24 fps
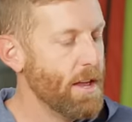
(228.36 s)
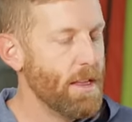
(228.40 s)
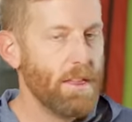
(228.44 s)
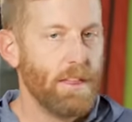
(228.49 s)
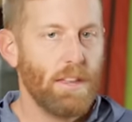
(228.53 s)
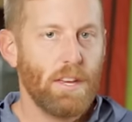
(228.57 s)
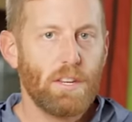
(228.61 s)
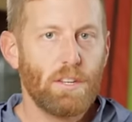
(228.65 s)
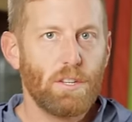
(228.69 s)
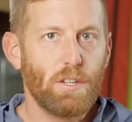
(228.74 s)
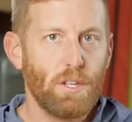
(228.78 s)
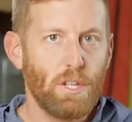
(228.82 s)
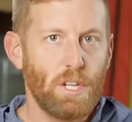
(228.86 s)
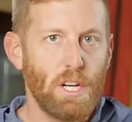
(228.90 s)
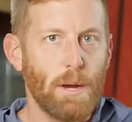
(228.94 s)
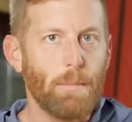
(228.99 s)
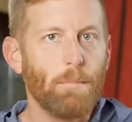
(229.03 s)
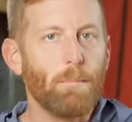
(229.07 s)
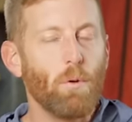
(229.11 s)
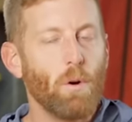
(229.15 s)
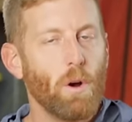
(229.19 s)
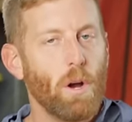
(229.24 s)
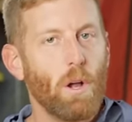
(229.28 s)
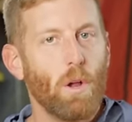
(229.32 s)
This
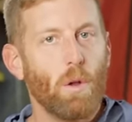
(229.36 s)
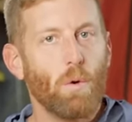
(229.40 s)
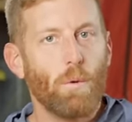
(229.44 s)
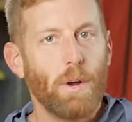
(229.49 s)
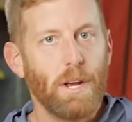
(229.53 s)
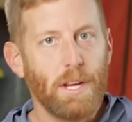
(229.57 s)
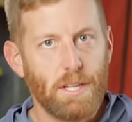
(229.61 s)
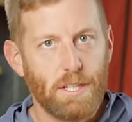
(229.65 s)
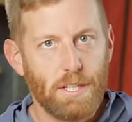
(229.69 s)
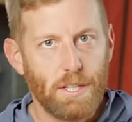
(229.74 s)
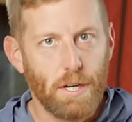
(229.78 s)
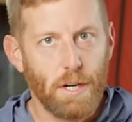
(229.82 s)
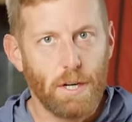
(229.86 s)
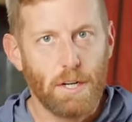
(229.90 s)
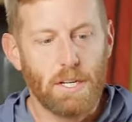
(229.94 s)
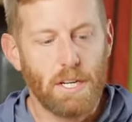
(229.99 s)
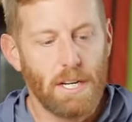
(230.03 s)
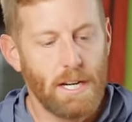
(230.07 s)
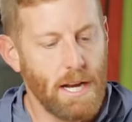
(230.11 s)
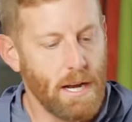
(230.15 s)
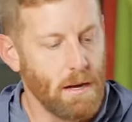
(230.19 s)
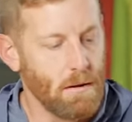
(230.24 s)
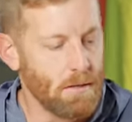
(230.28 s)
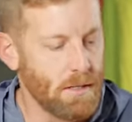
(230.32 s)
Jetboil weighs
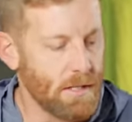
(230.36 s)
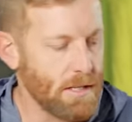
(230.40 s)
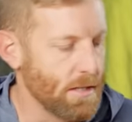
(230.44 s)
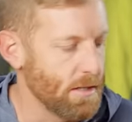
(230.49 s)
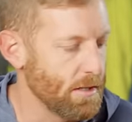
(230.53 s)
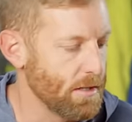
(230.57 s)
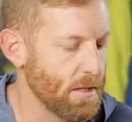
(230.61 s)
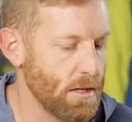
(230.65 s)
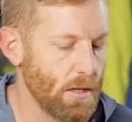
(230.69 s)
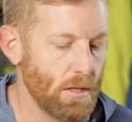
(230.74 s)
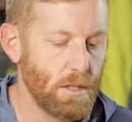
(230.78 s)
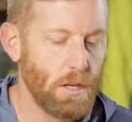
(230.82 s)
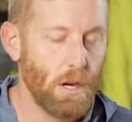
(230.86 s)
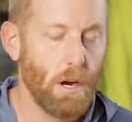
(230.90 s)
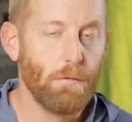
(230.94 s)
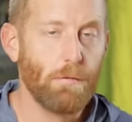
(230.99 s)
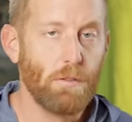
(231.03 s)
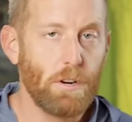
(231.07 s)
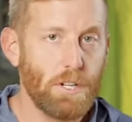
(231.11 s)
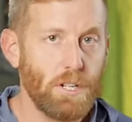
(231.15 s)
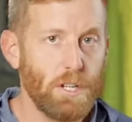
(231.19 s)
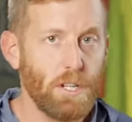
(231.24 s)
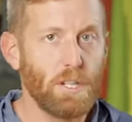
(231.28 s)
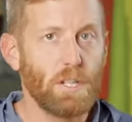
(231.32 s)
13 ounces. So if
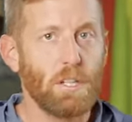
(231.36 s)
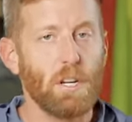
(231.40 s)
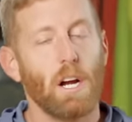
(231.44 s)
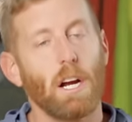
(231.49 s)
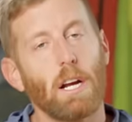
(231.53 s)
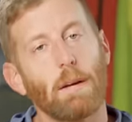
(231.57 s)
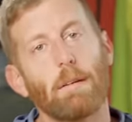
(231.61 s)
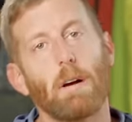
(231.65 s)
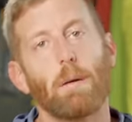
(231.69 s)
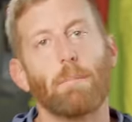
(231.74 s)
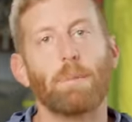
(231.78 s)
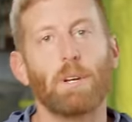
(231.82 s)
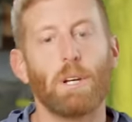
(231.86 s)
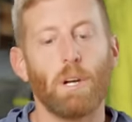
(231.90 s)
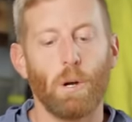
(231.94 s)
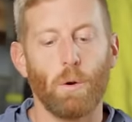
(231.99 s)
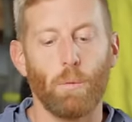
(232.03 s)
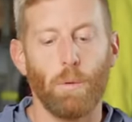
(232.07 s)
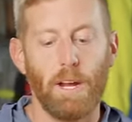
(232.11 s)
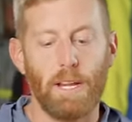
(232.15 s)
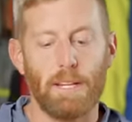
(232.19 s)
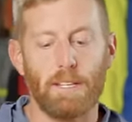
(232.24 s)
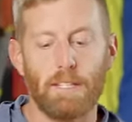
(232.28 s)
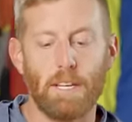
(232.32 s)
we're just talking about pure
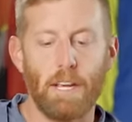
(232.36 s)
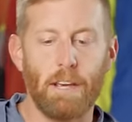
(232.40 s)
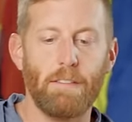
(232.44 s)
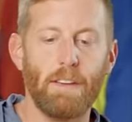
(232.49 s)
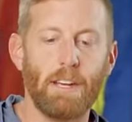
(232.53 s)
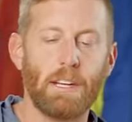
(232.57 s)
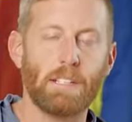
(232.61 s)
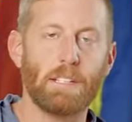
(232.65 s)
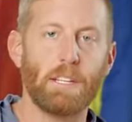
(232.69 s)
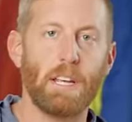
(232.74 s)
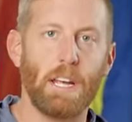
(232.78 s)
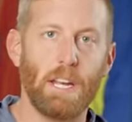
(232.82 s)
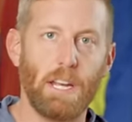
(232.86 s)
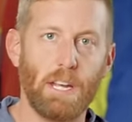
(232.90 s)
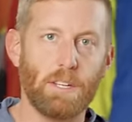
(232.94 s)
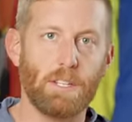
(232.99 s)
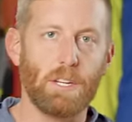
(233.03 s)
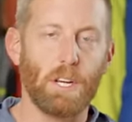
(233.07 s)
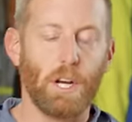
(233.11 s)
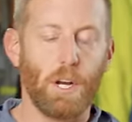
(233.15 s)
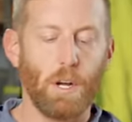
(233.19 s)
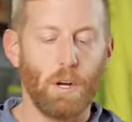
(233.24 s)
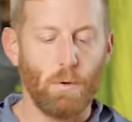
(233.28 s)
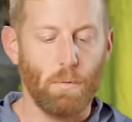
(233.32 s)
weight savings, it
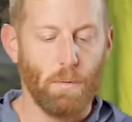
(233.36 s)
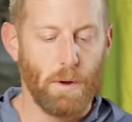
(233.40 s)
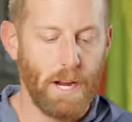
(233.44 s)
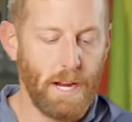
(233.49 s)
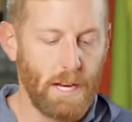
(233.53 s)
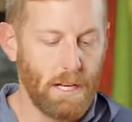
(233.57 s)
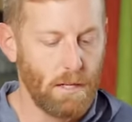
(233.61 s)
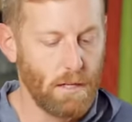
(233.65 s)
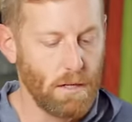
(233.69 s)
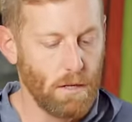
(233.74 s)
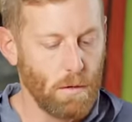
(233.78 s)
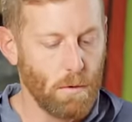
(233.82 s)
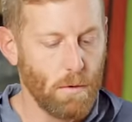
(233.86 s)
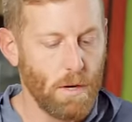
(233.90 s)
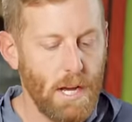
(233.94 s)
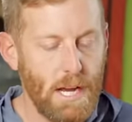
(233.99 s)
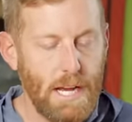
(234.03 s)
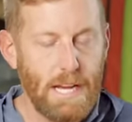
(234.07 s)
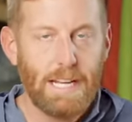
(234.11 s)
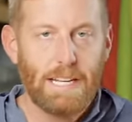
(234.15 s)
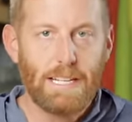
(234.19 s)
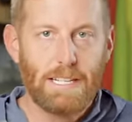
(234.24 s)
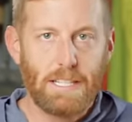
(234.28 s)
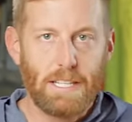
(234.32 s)
is a good way to
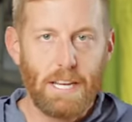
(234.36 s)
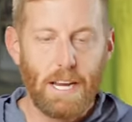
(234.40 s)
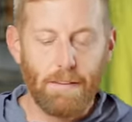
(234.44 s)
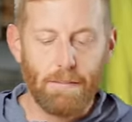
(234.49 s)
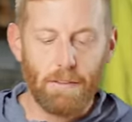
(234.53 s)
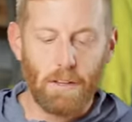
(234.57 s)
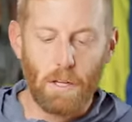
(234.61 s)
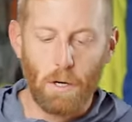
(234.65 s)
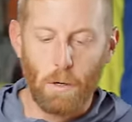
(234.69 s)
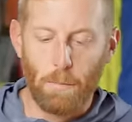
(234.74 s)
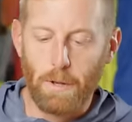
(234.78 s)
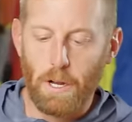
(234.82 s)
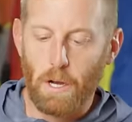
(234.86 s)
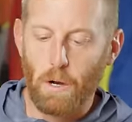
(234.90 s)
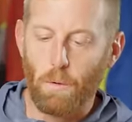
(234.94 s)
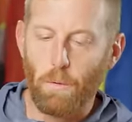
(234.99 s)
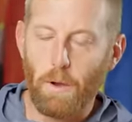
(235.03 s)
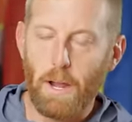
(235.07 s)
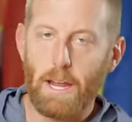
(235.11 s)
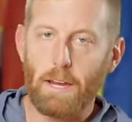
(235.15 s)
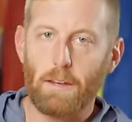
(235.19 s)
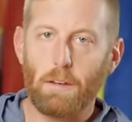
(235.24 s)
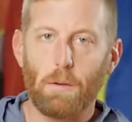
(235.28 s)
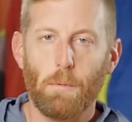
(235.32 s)
save a little bit of
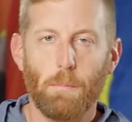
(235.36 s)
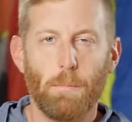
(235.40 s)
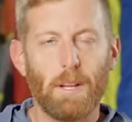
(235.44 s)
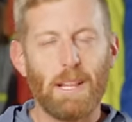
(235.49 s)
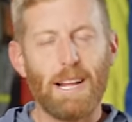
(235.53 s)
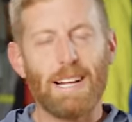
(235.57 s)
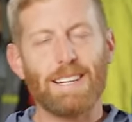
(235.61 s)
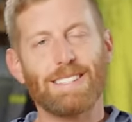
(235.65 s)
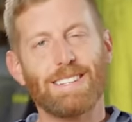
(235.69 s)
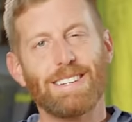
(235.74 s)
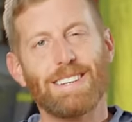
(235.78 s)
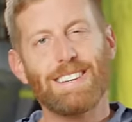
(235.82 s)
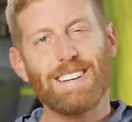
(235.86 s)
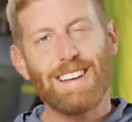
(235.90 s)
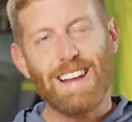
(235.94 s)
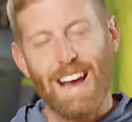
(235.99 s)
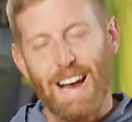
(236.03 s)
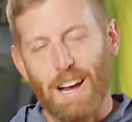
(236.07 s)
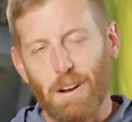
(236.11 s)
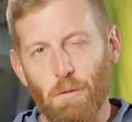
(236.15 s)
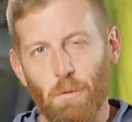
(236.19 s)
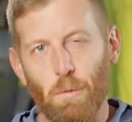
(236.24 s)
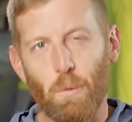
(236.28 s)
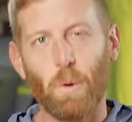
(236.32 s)
weight, but that's
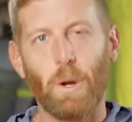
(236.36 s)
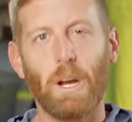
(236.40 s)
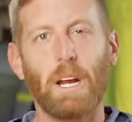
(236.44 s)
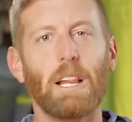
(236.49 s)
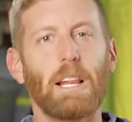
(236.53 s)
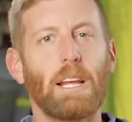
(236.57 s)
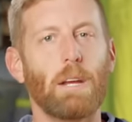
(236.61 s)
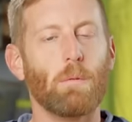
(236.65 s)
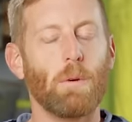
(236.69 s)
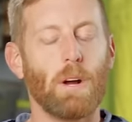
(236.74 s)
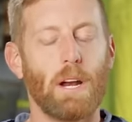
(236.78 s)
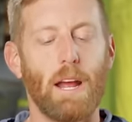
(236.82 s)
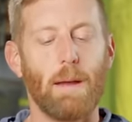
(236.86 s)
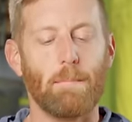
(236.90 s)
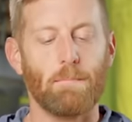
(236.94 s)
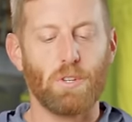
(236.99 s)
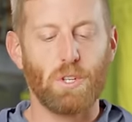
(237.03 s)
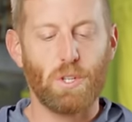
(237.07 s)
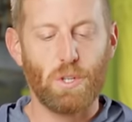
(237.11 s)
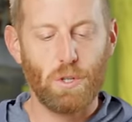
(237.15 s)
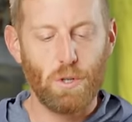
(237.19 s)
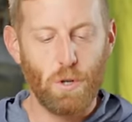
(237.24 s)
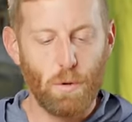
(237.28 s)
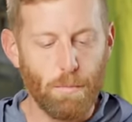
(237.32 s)
not really what I'm
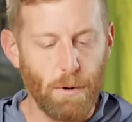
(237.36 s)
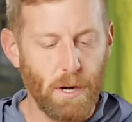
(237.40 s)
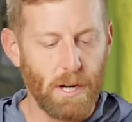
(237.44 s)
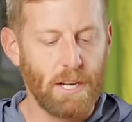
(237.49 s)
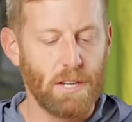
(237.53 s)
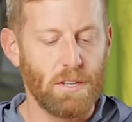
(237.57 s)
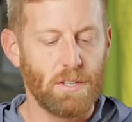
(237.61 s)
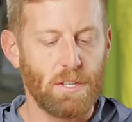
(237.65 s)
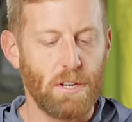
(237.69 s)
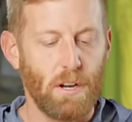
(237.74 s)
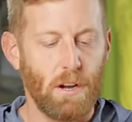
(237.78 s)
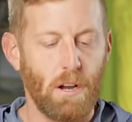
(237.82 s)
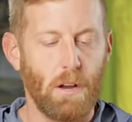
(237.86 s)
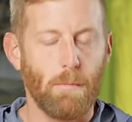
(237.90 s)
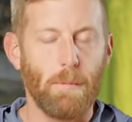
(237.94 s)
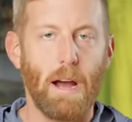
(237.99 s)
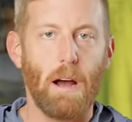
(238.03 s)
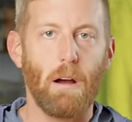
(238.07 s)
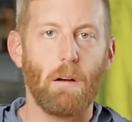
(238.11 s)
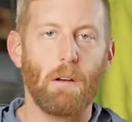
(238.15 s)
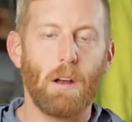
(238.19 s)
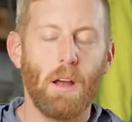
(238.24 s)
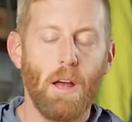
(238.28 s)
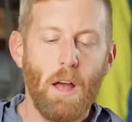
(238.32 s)
super concerned
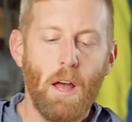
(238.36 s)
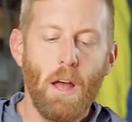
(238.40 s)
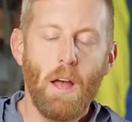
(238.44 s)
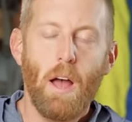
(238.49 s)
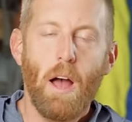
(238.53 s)
about.